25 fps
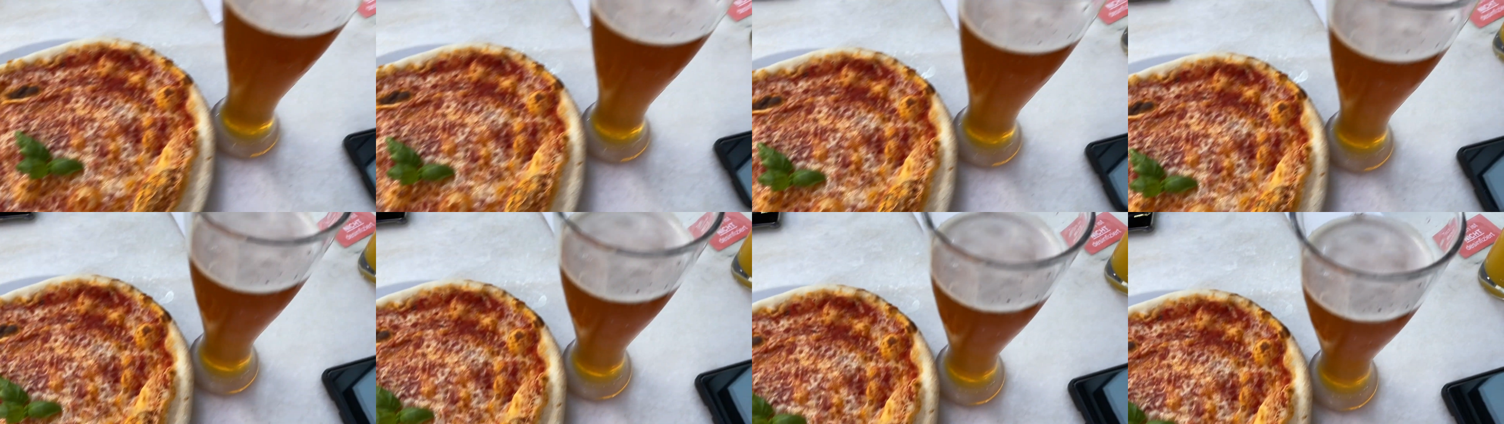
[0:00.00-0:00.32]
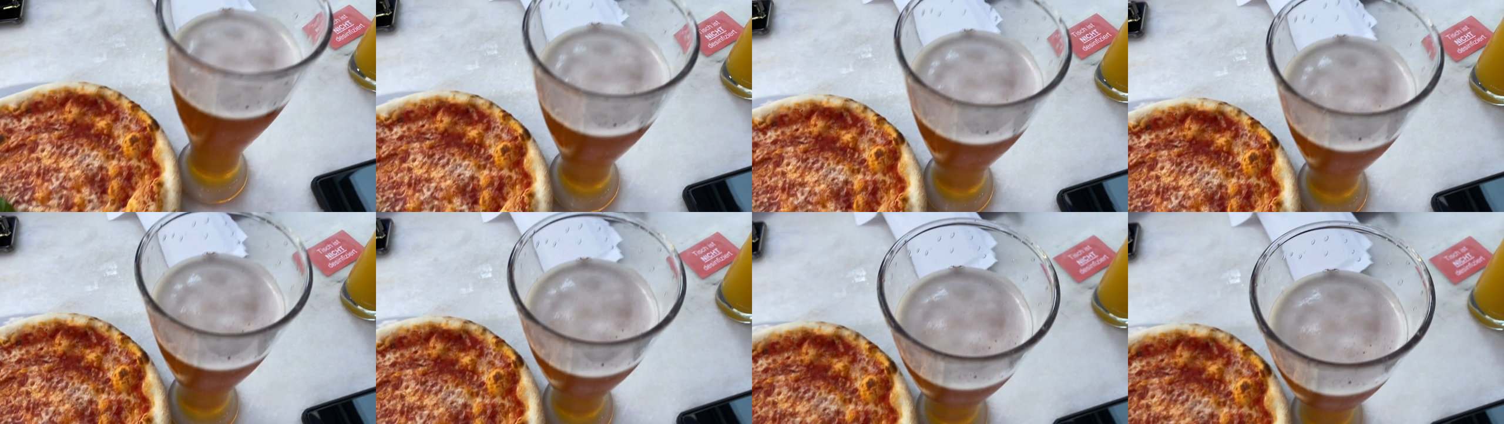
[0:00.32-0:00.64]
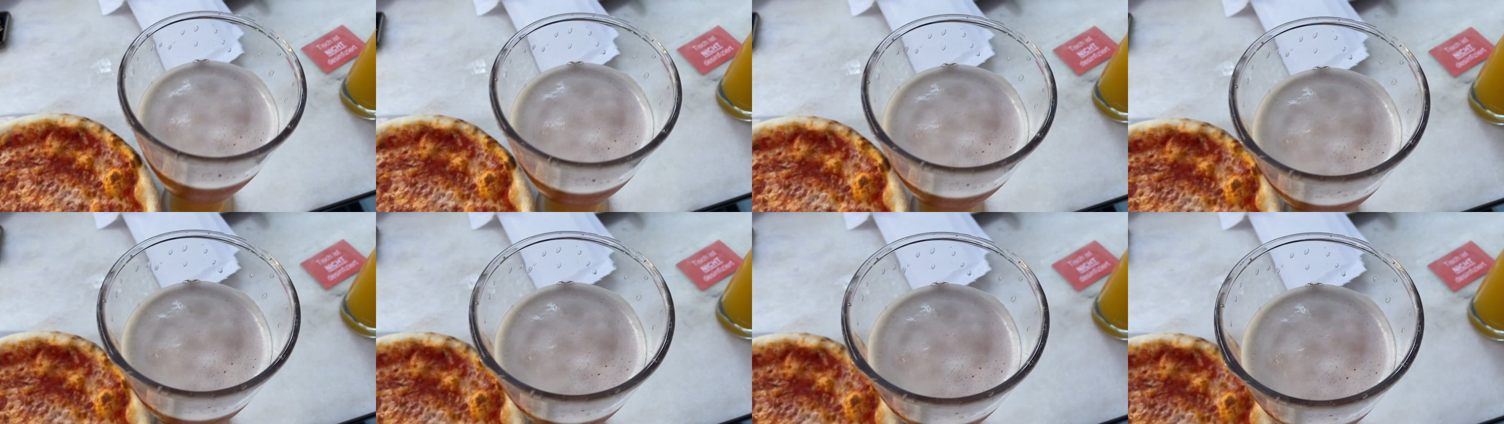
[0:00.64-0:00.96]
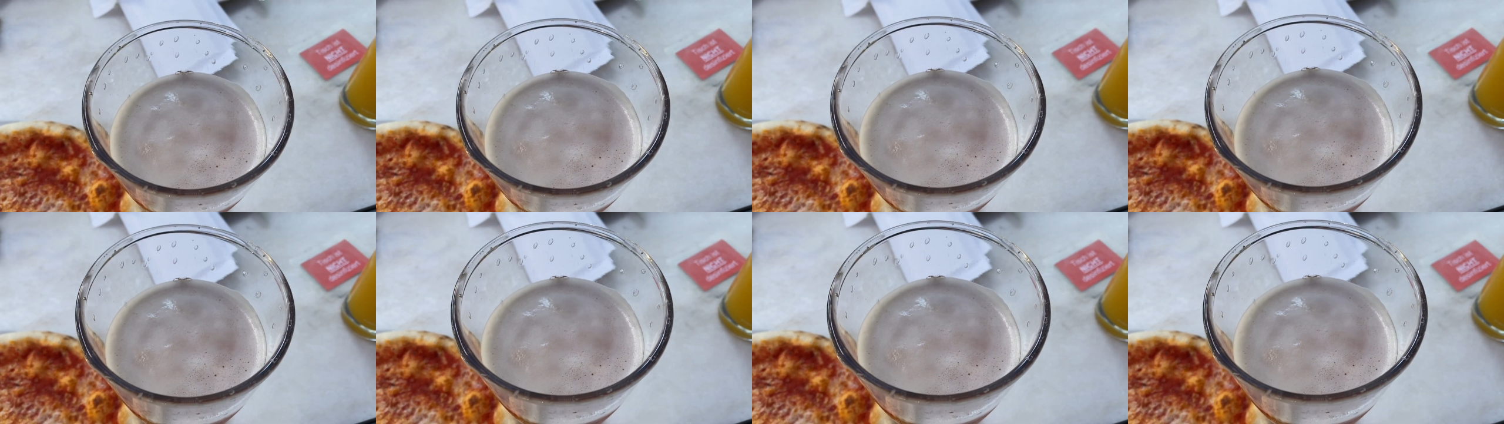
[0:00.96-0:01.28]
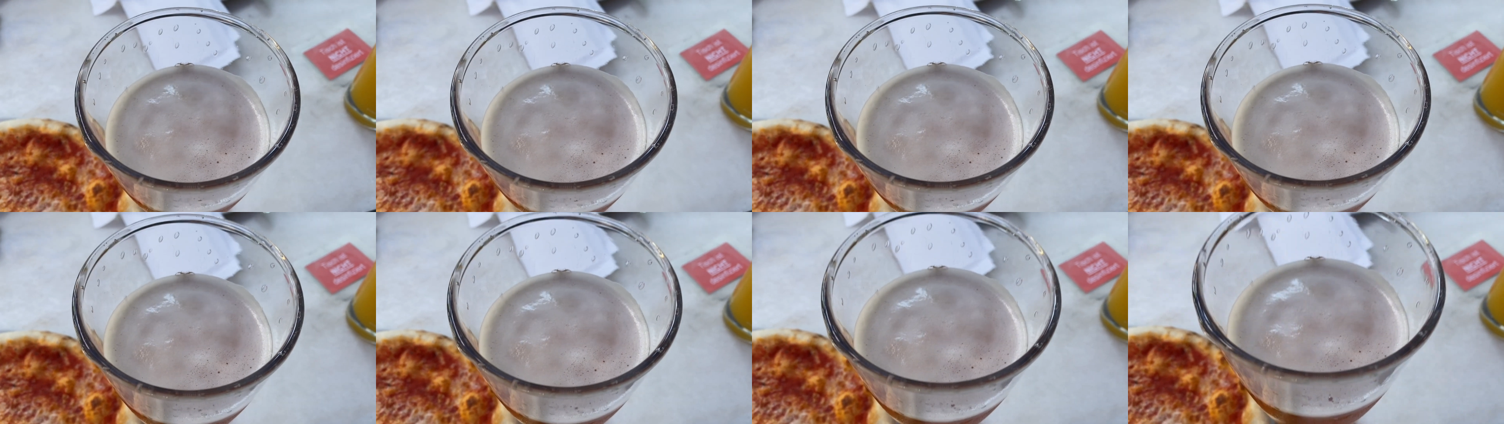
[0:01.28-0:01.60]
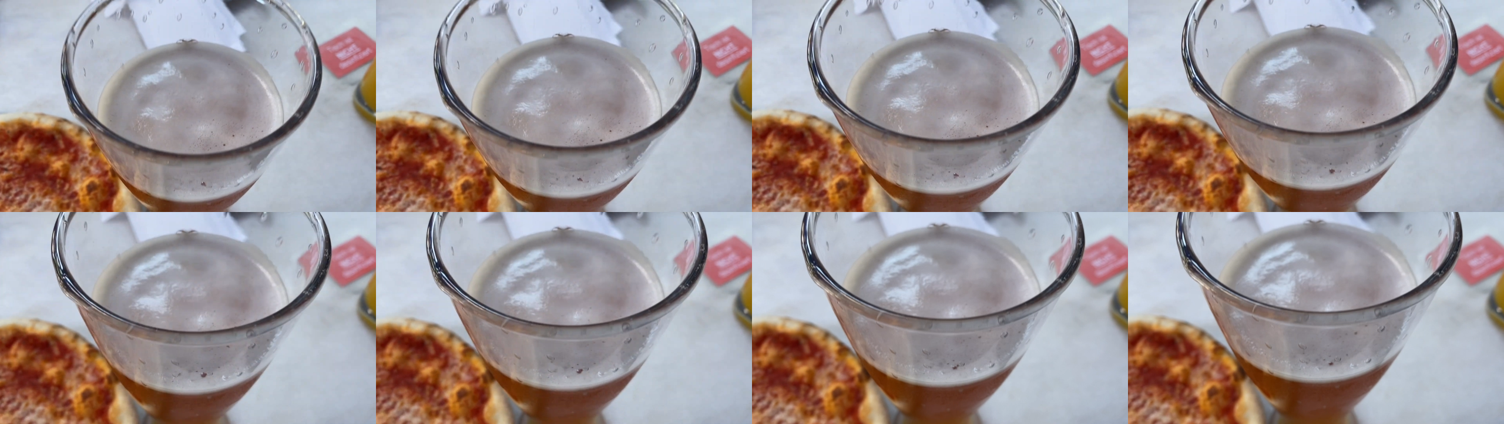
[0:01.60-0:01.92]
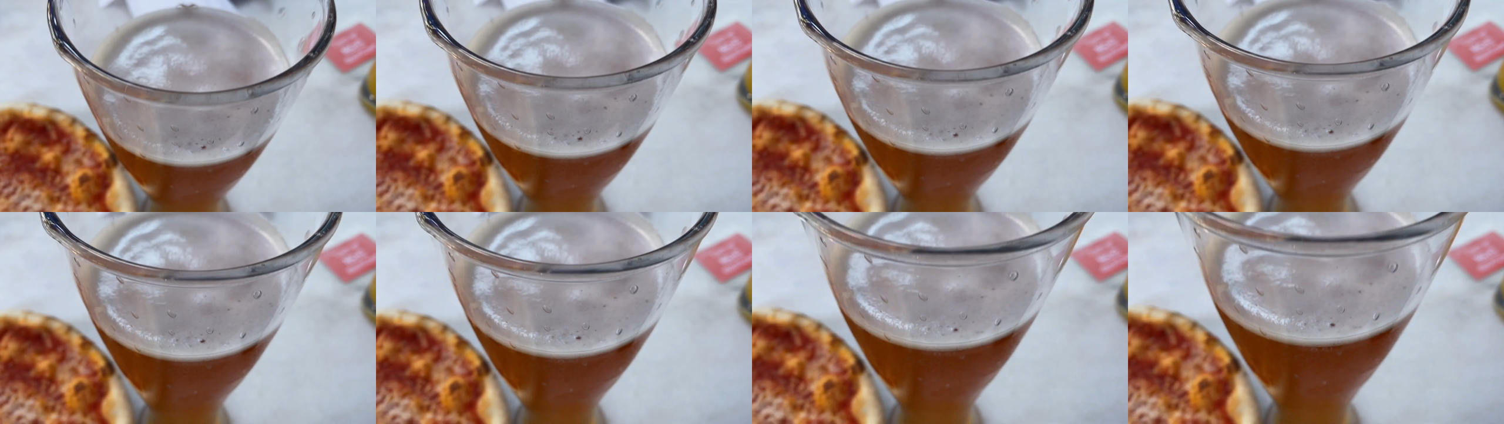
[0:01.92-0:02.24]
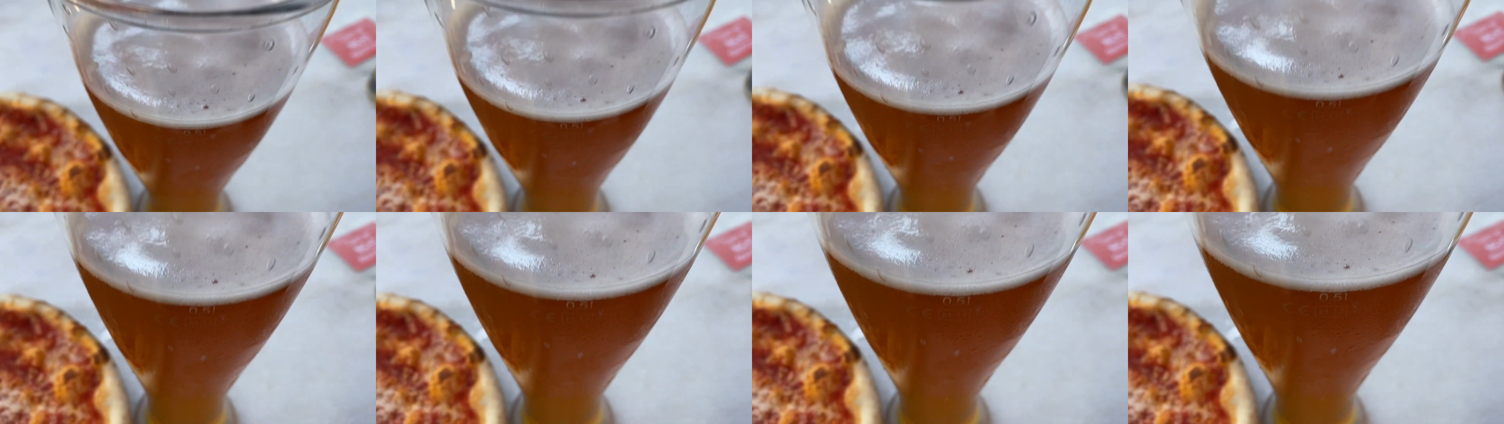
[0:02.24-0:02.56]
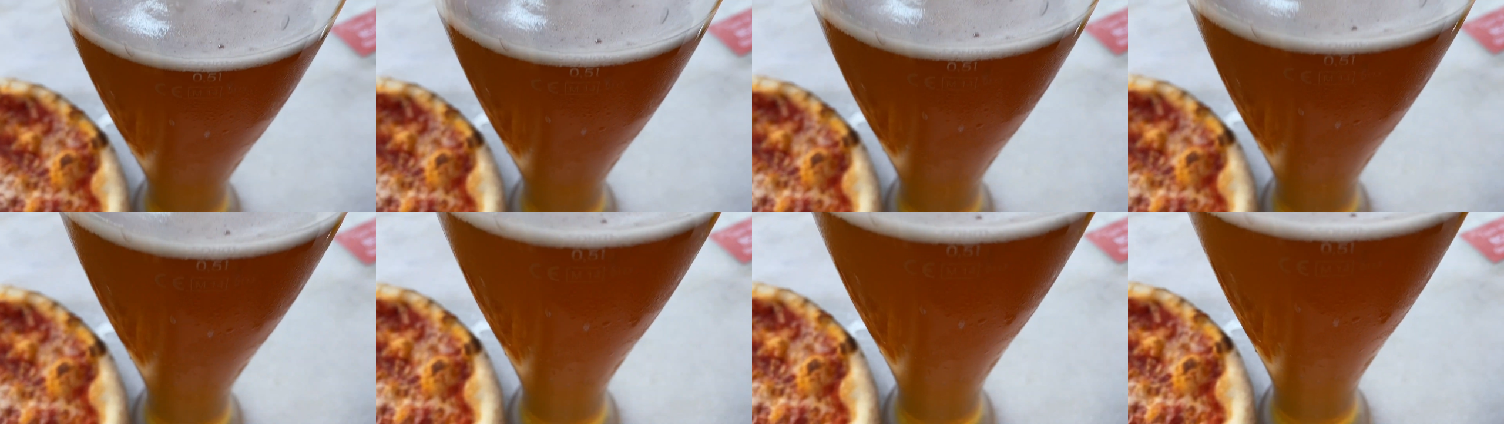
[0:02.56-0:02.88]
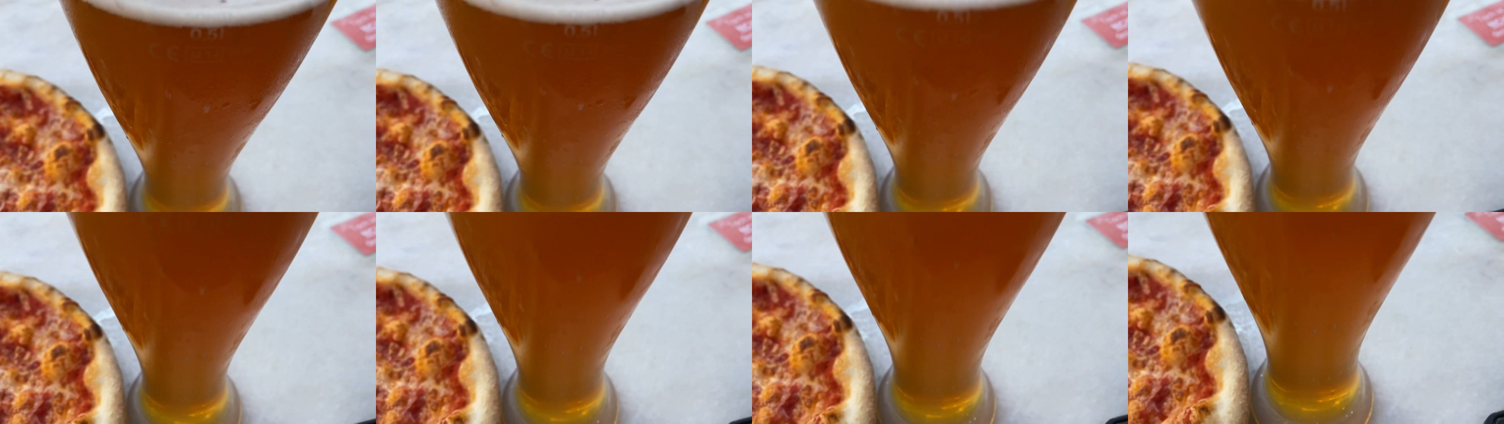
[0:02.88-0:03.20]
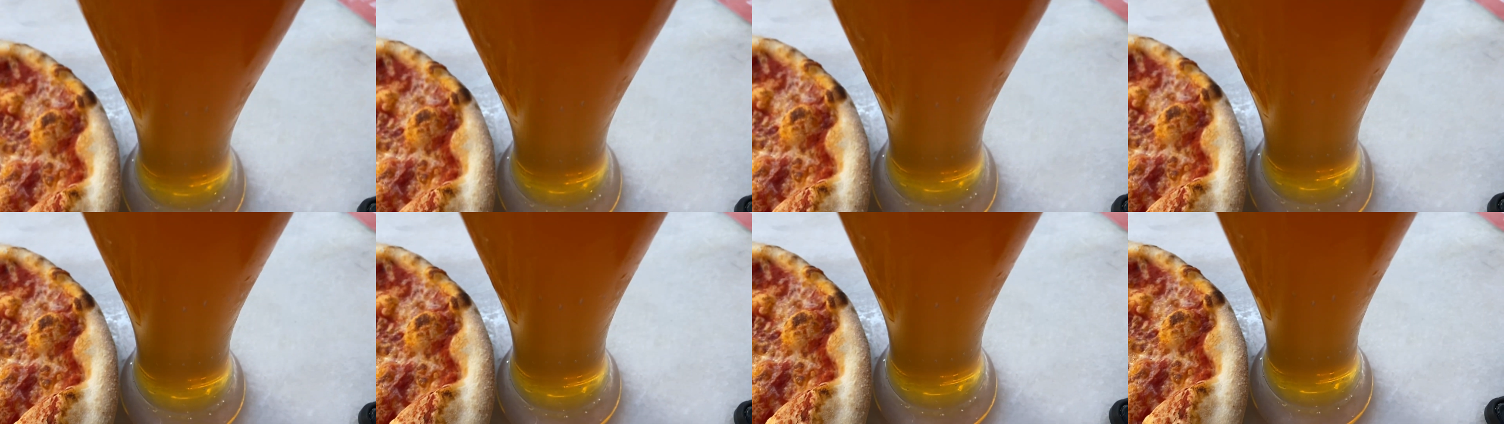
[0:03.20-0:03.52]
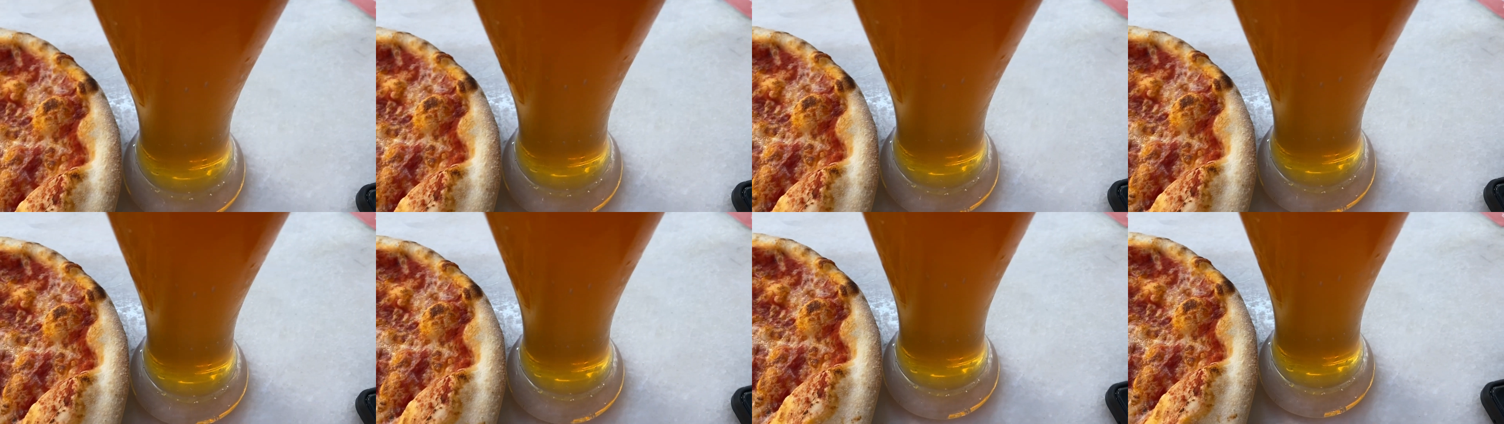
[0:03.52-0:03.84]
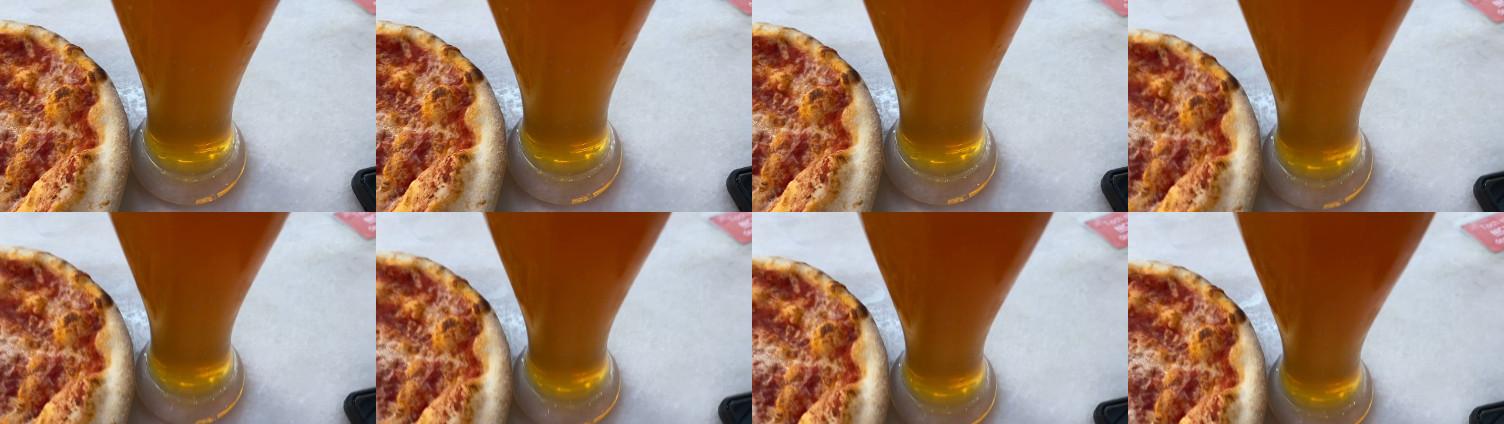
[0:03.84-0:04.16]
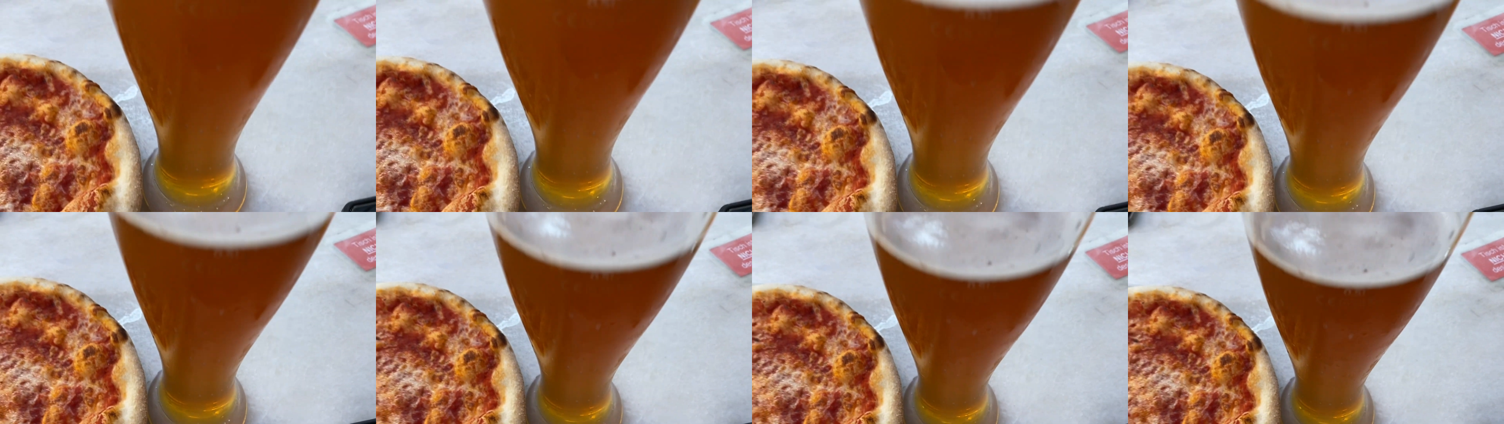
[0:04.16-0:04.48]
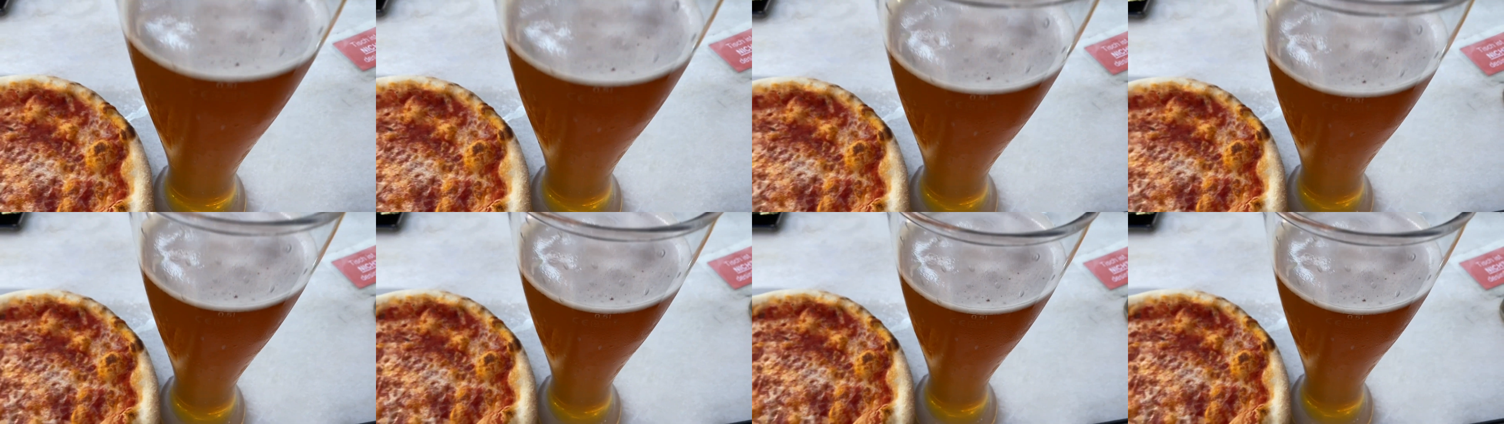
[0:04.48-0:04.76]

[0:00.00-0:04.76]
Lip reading: (no speaker visible)